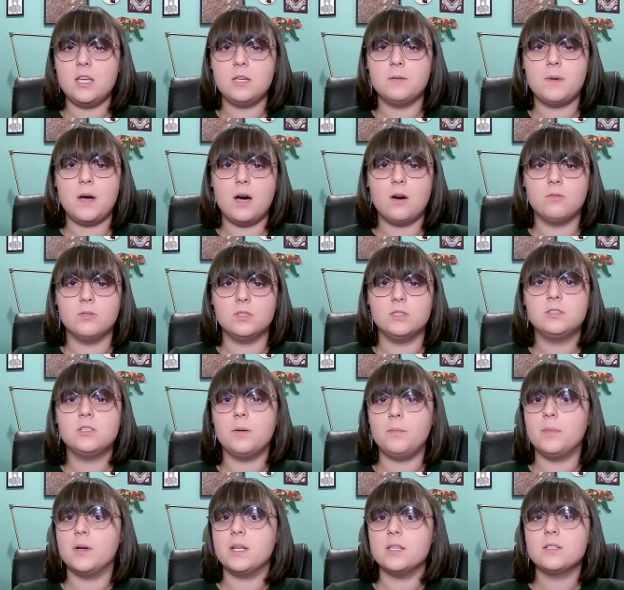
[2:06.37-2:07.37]
about when
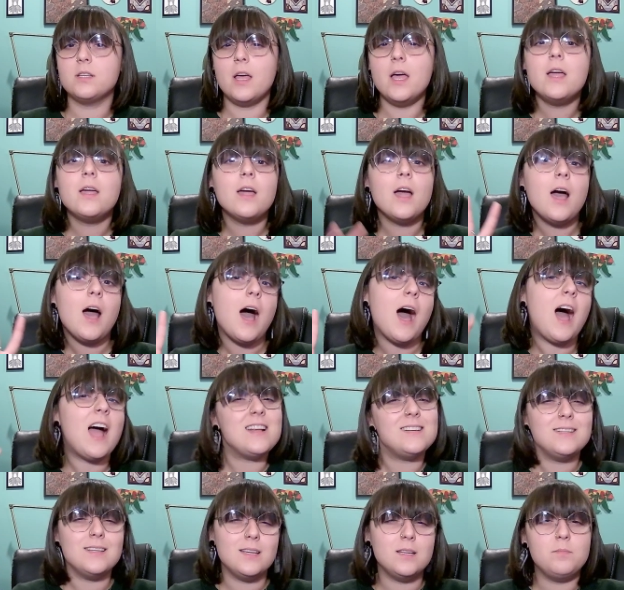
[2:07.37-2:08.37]
somebody's like, I
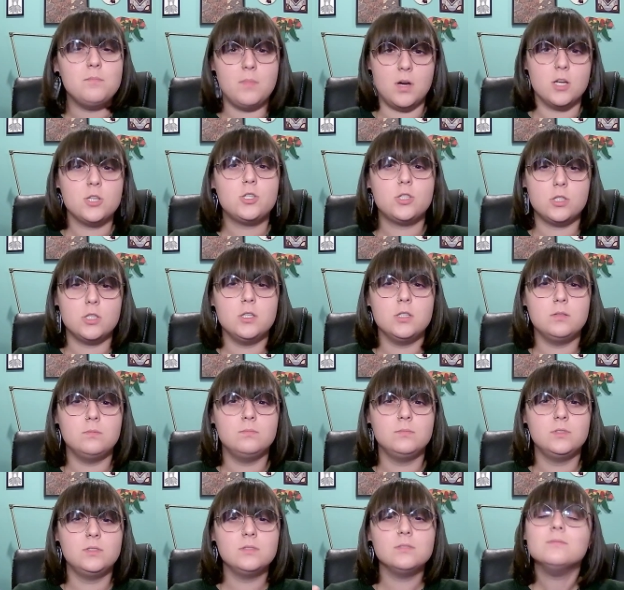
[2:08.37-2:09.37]
did
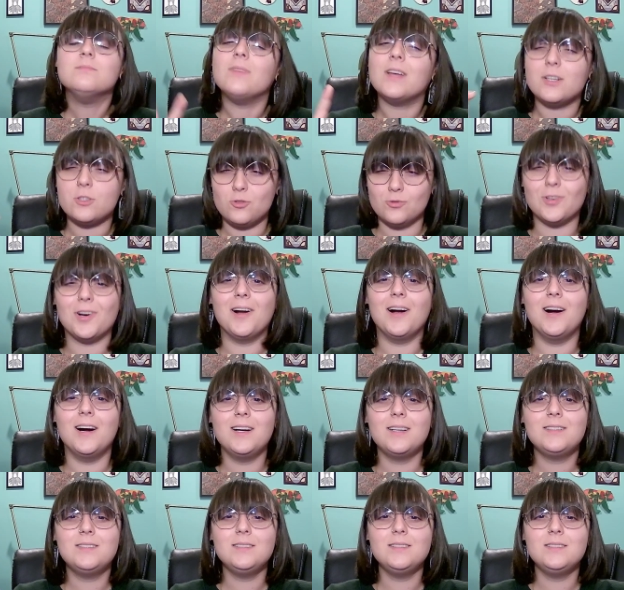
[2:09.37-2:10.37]
mushrooms, like
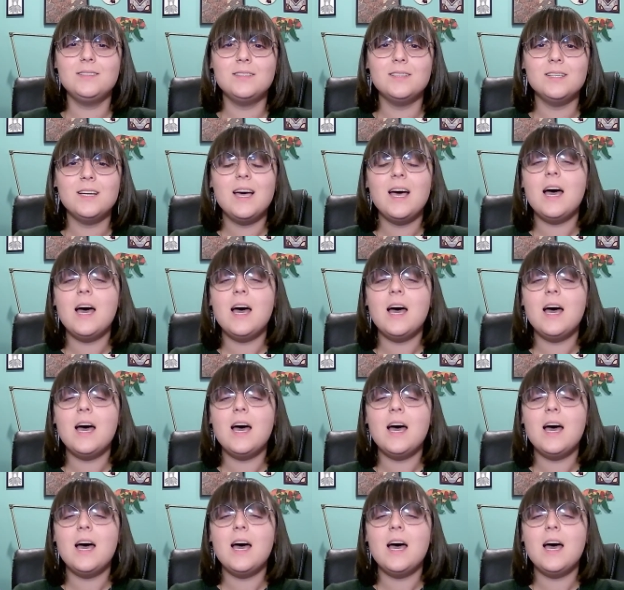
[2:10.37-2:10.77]
drugs.